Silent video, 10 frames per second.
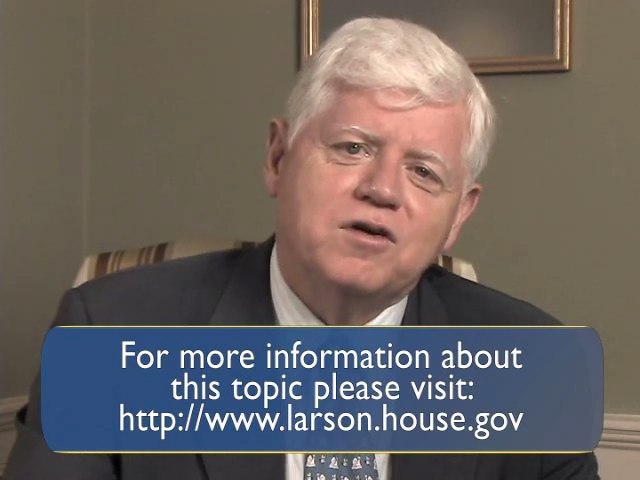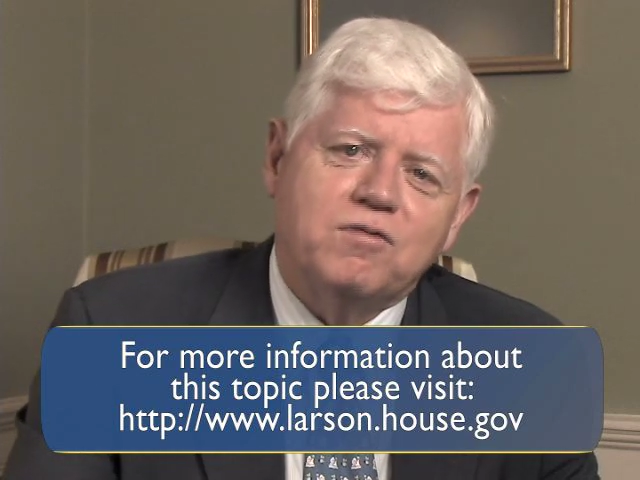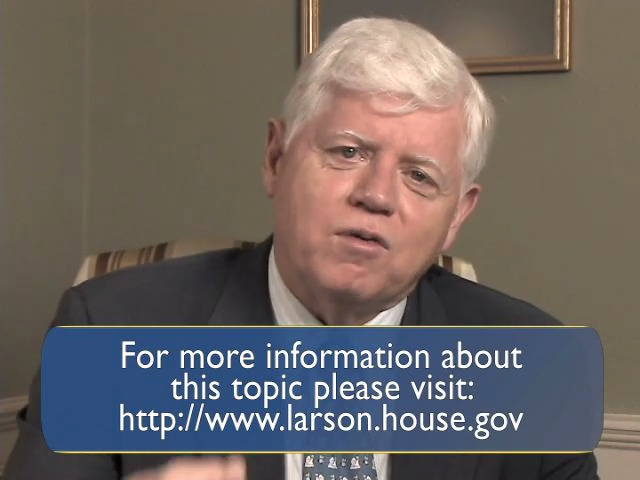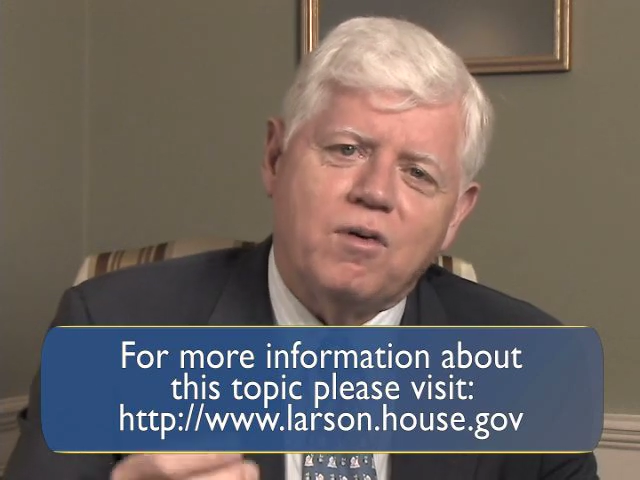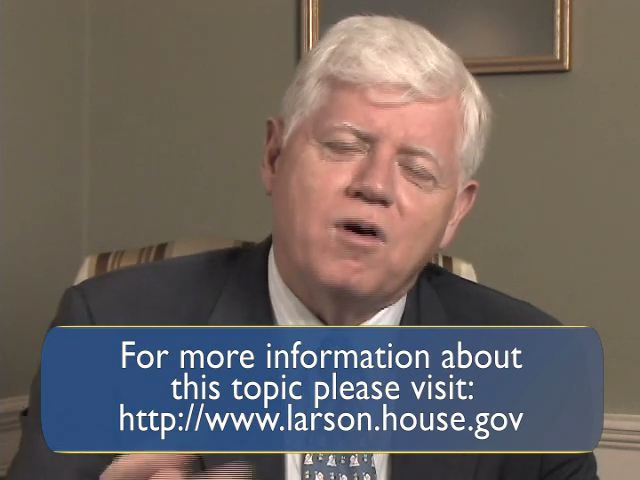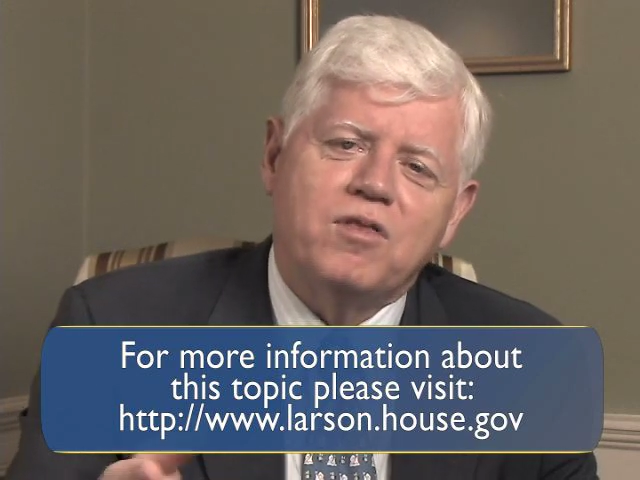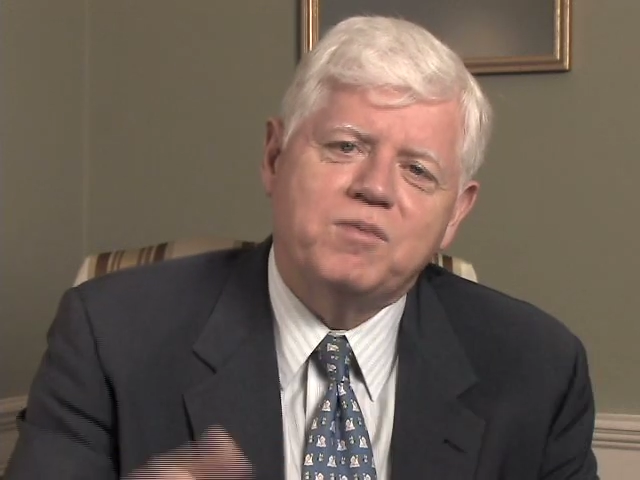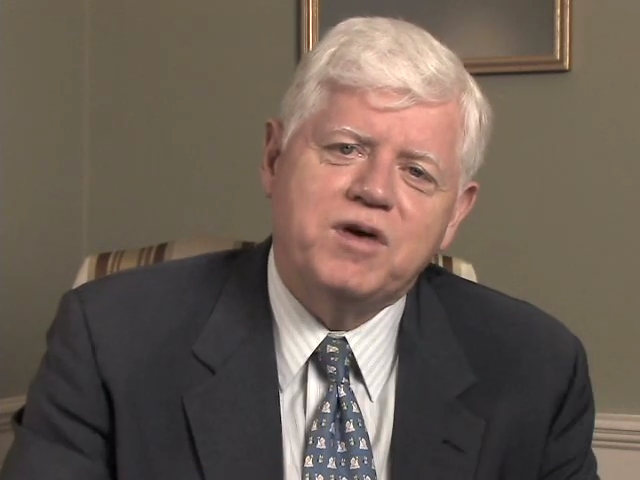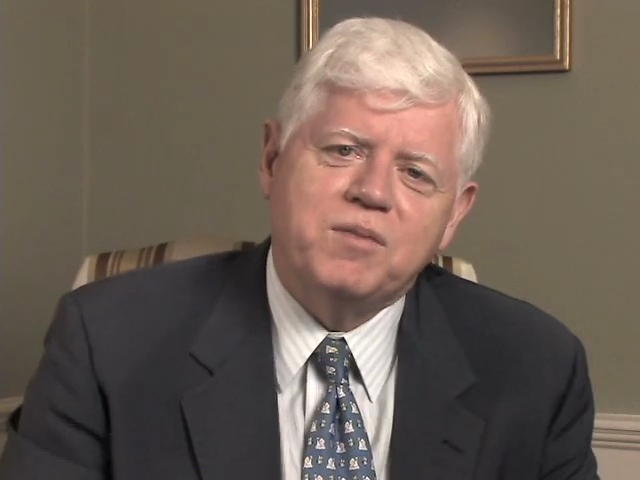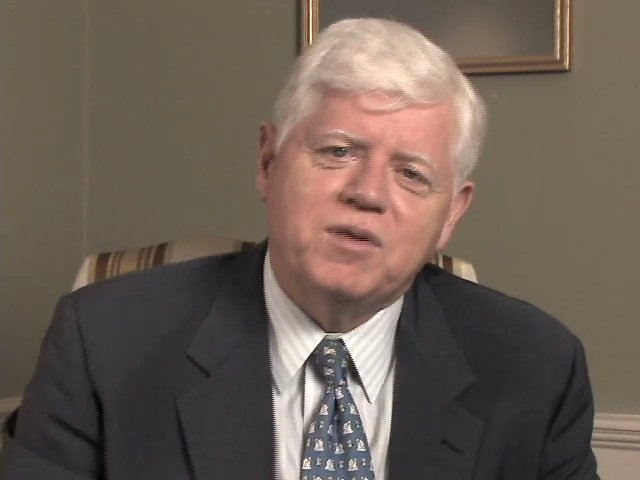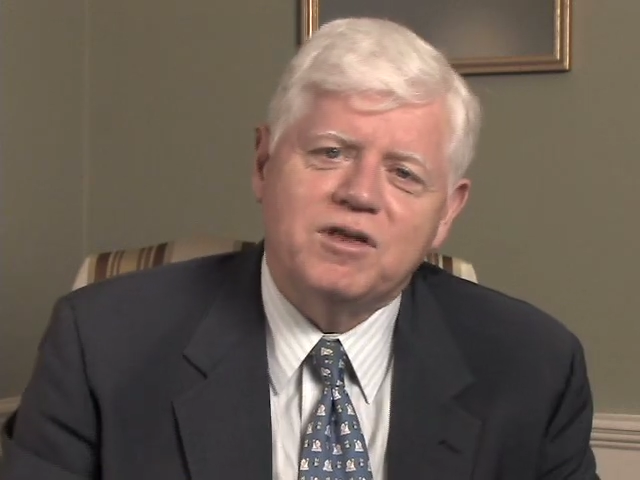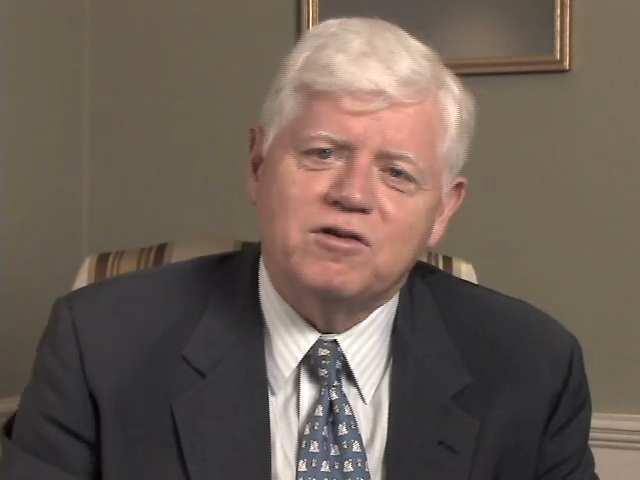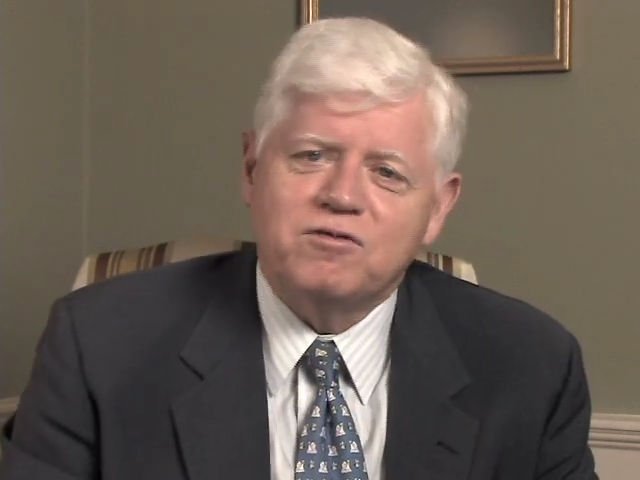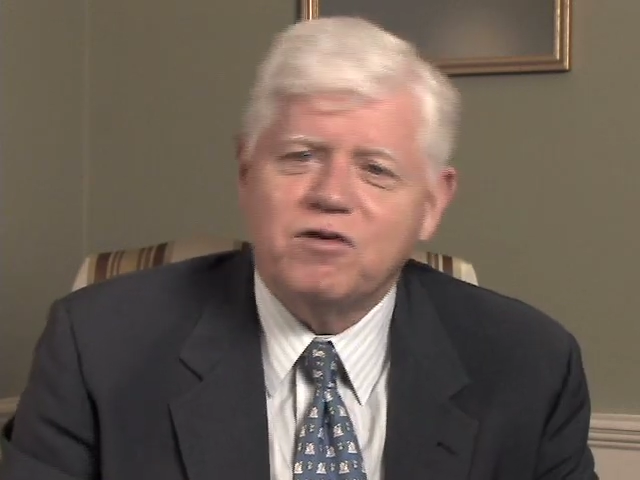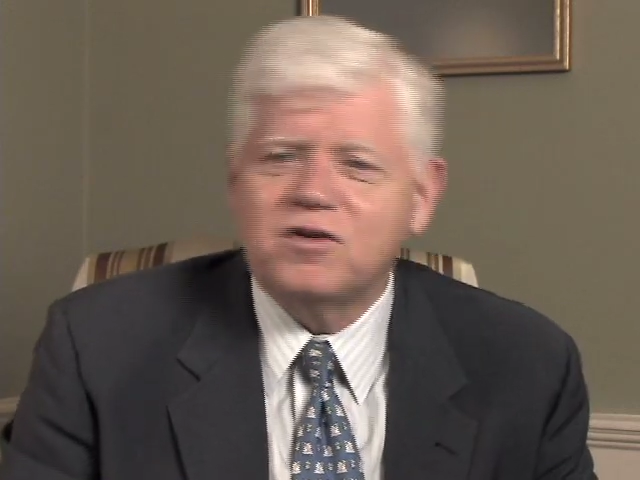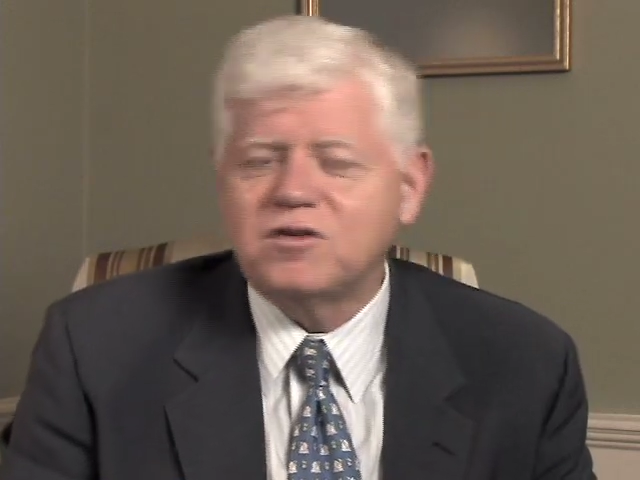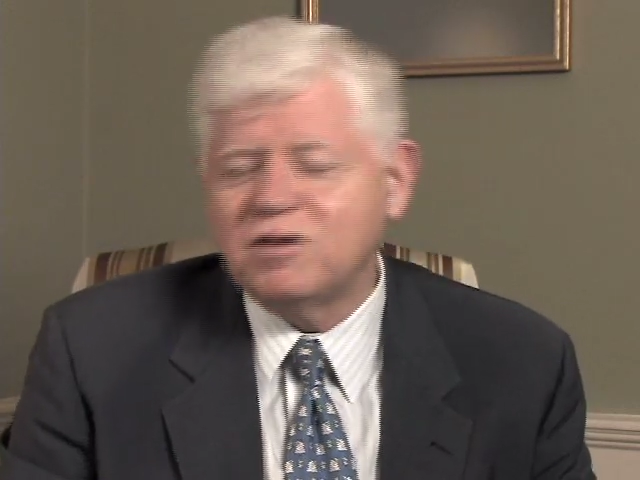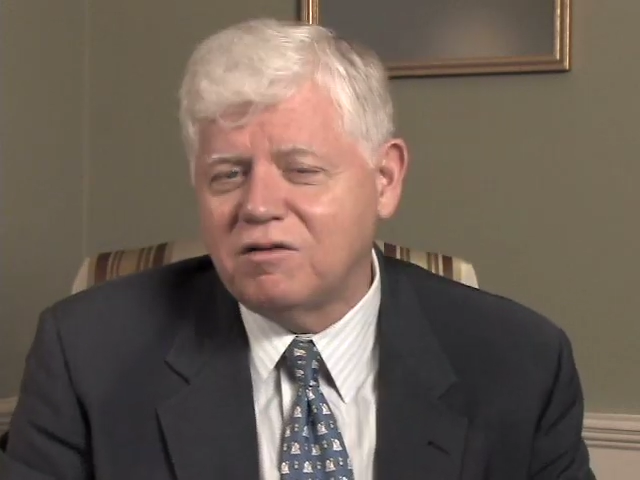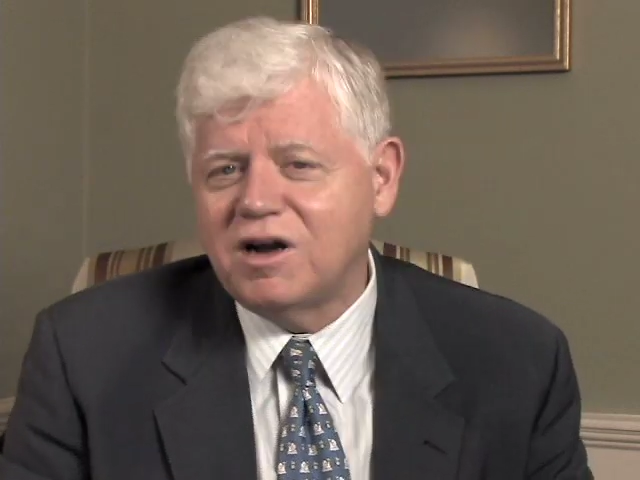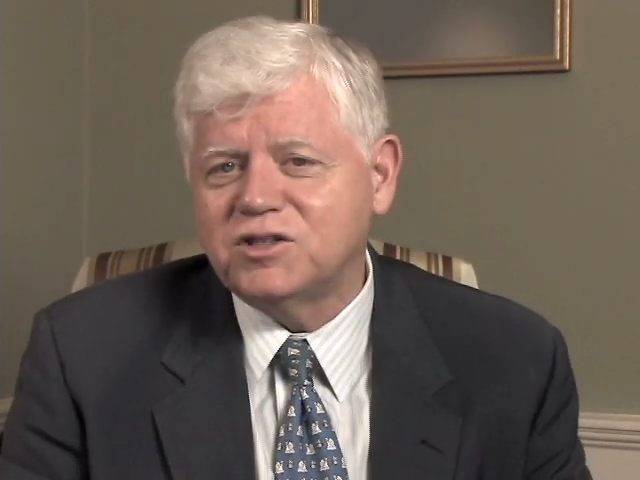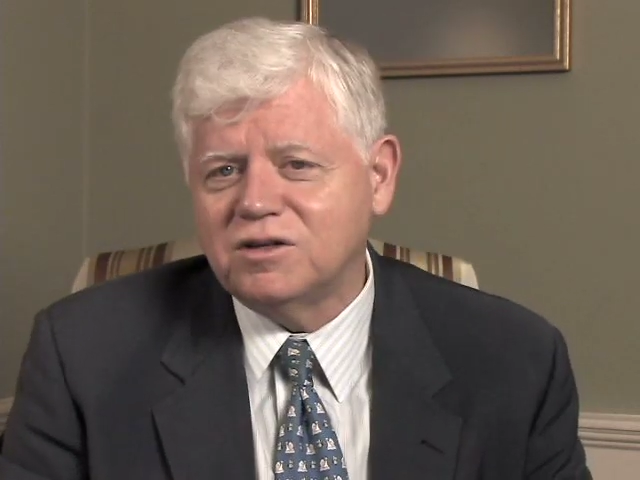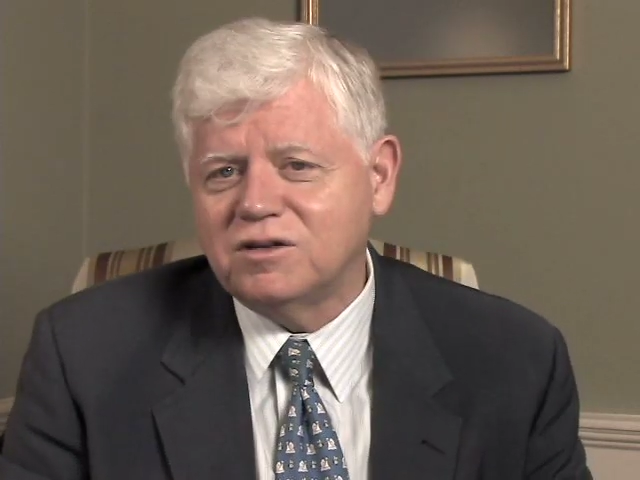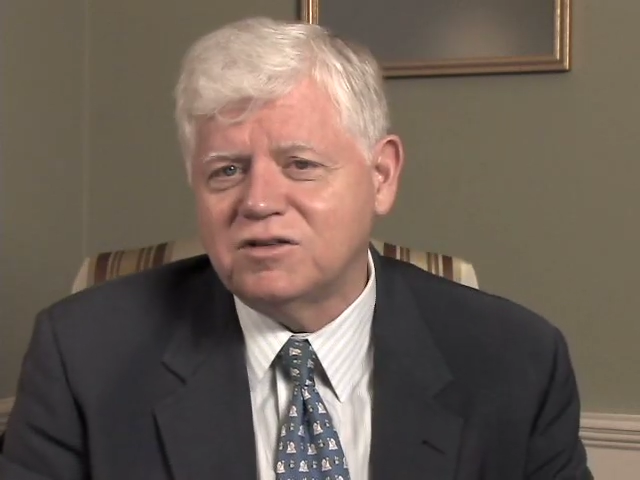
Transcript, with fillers: for all the people in the 1st Congressional